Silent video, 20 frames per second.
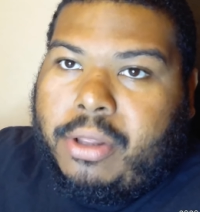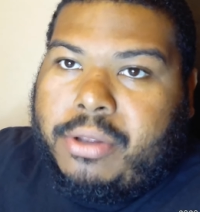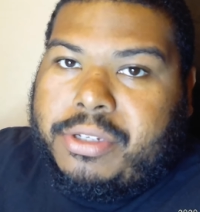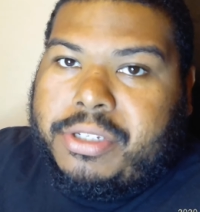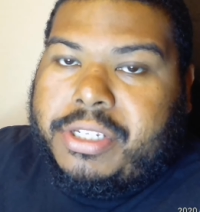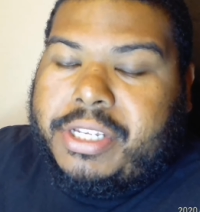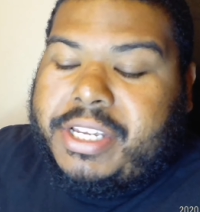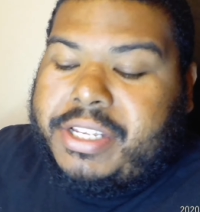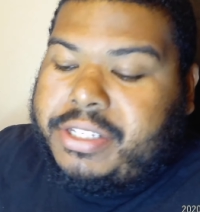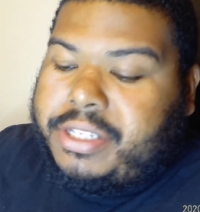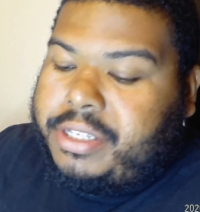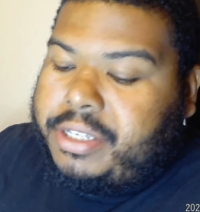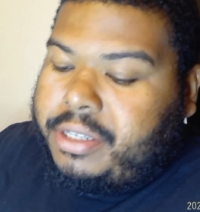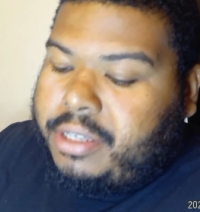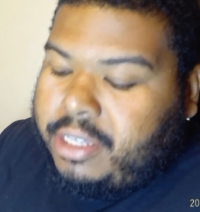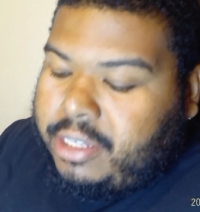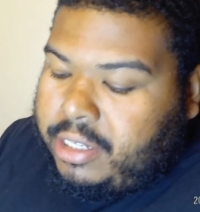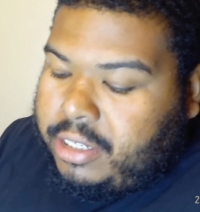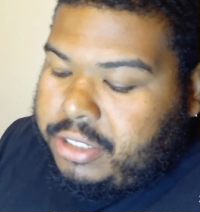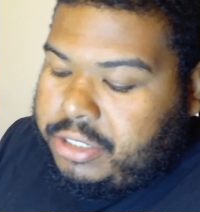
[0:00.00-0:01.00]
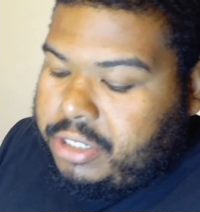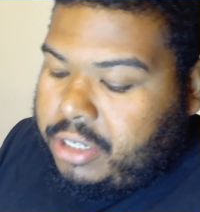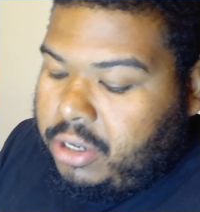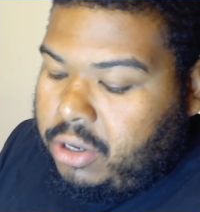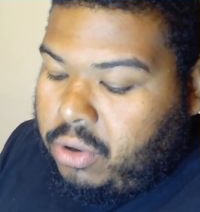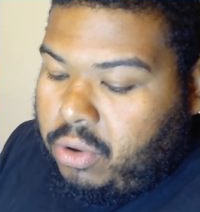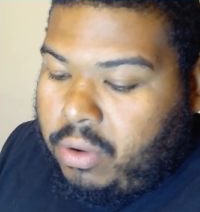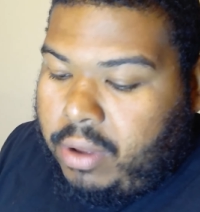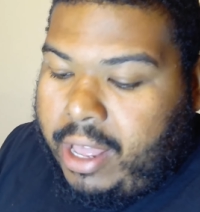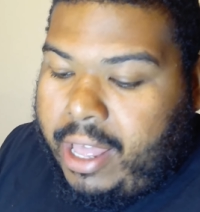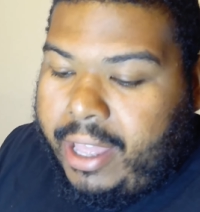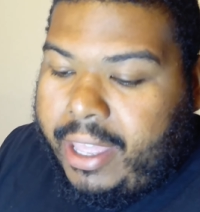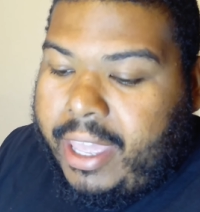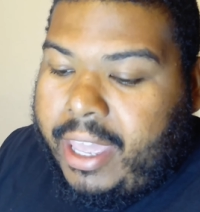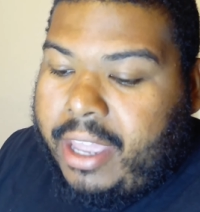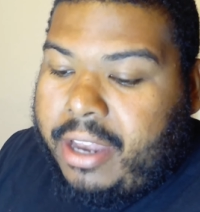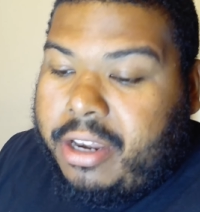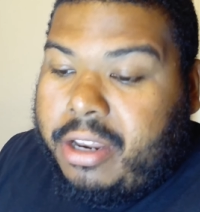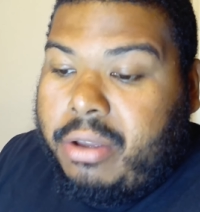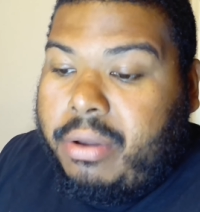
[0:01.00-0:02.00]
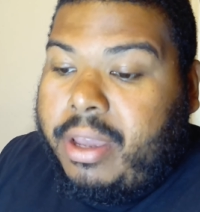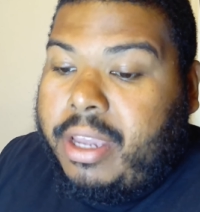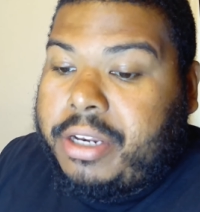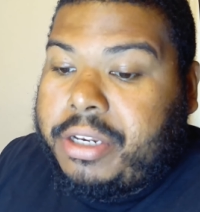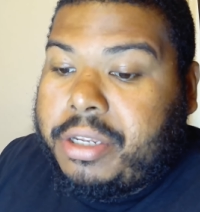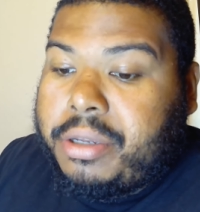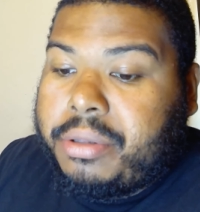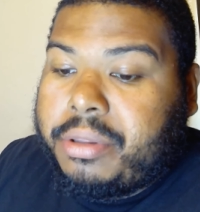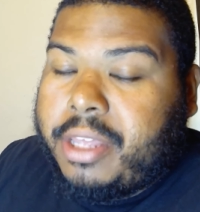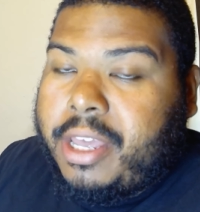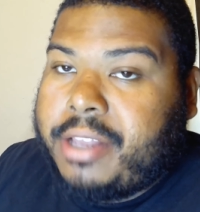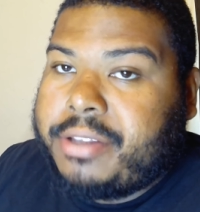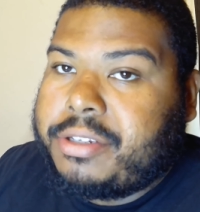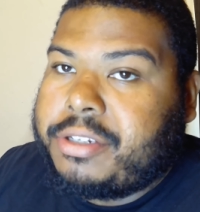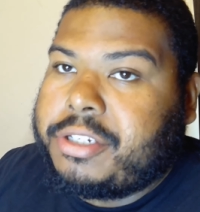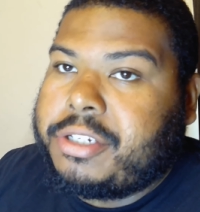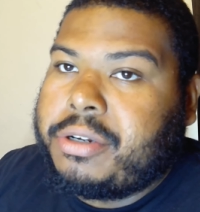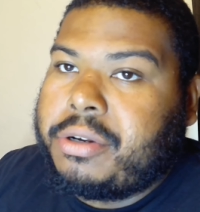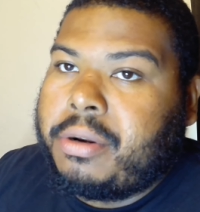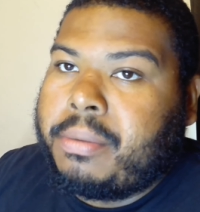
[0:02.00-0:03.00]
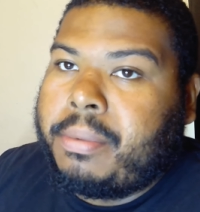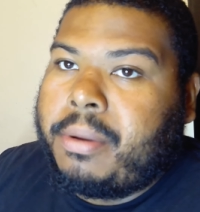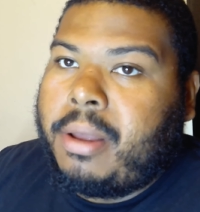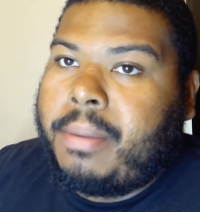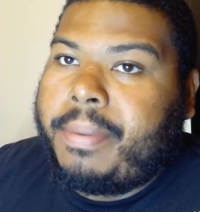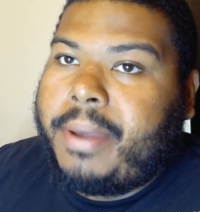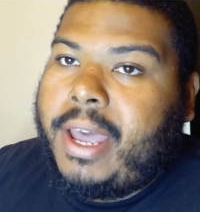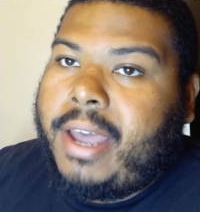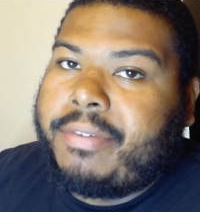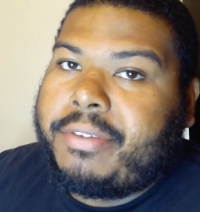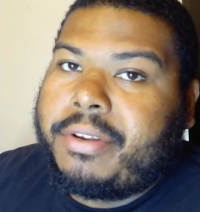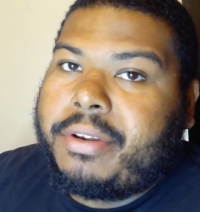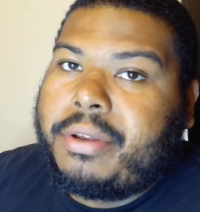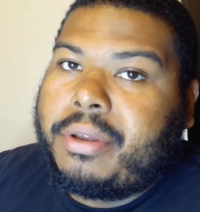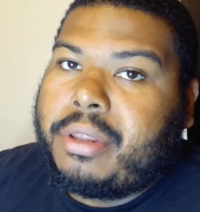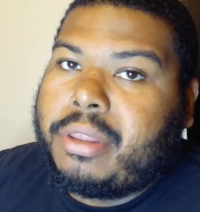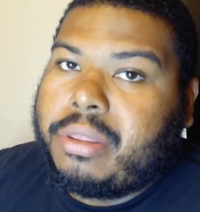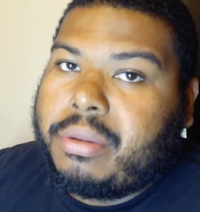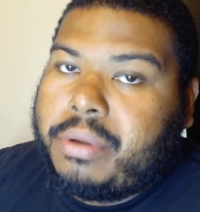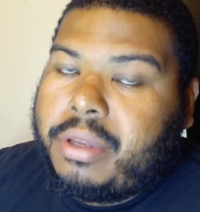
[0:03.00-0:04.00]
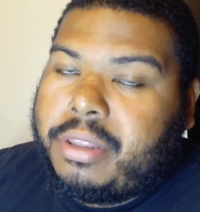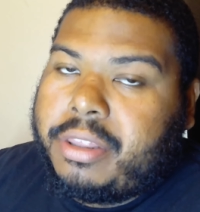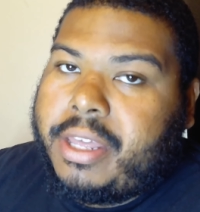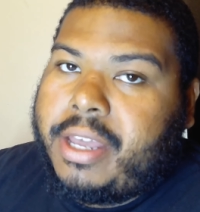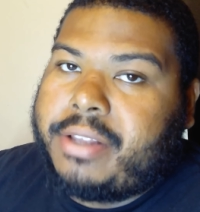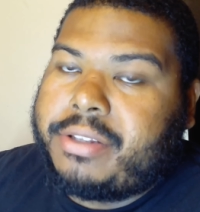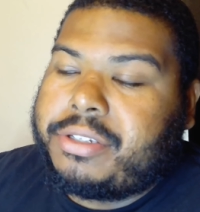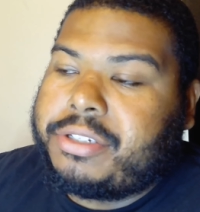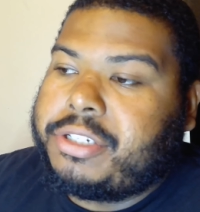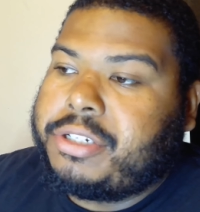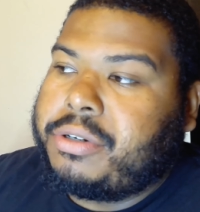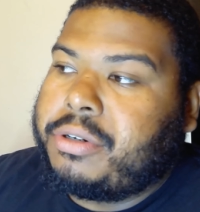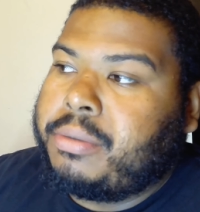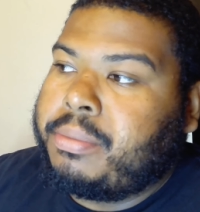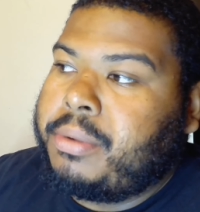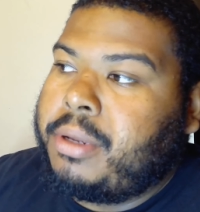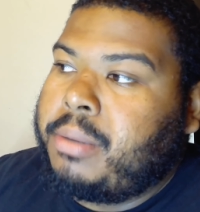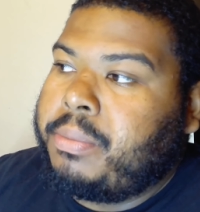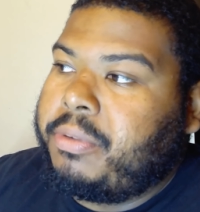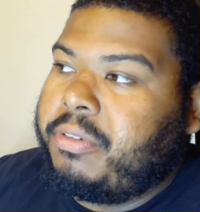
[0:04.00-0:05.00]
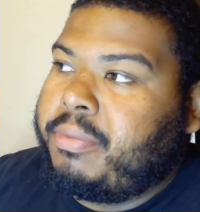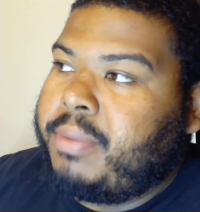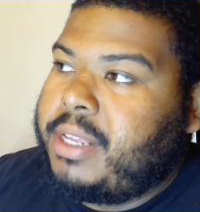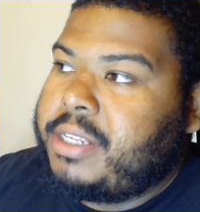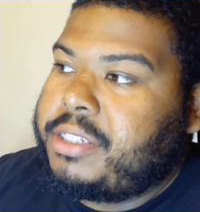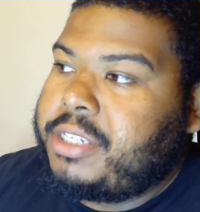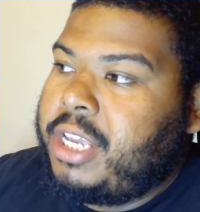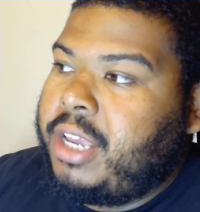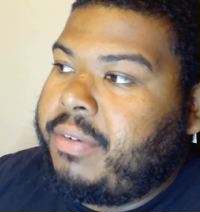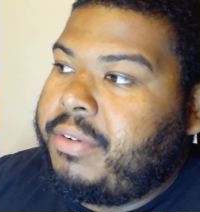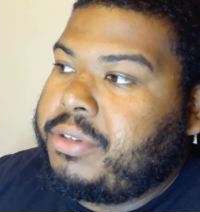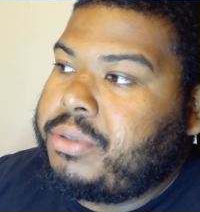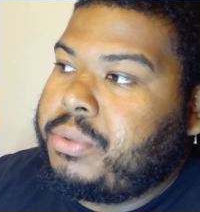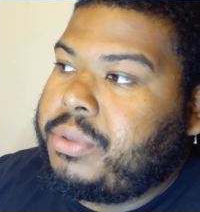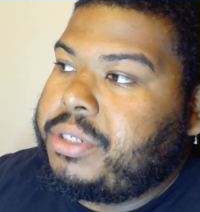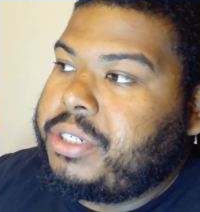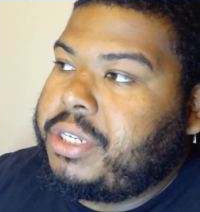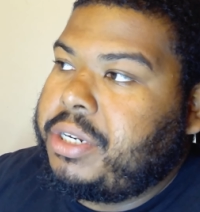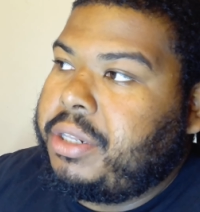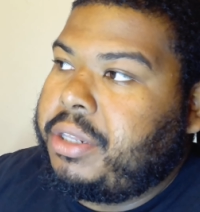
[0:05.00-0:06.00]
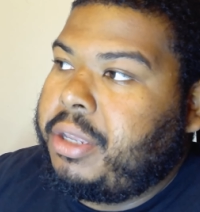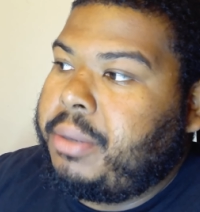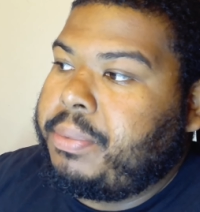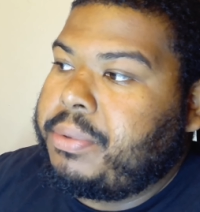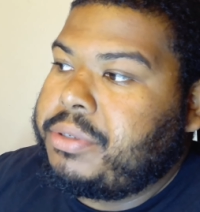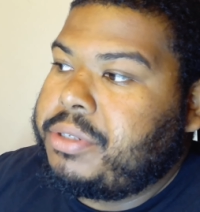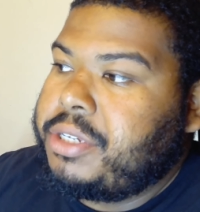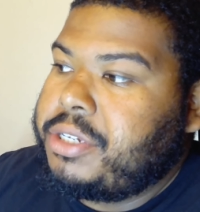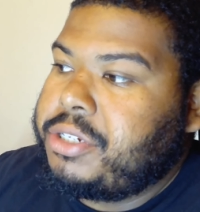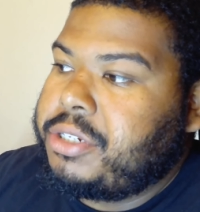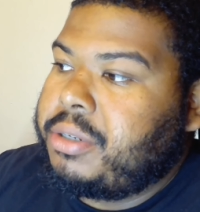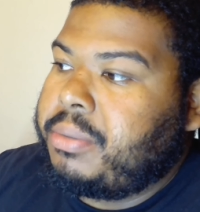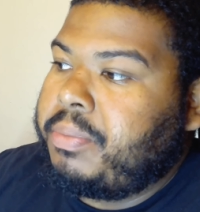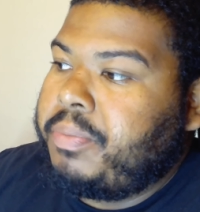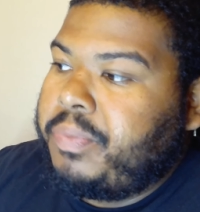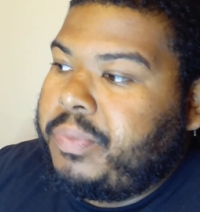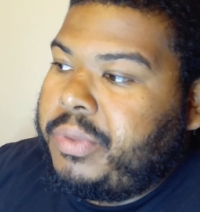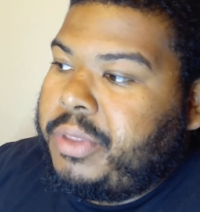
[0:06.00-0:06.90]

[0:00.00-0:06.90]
closes easy. So I can't do a 2,000 shoulder bump. I have to do a 3,000 shoulder bump with my Savage 110 Elite Precision.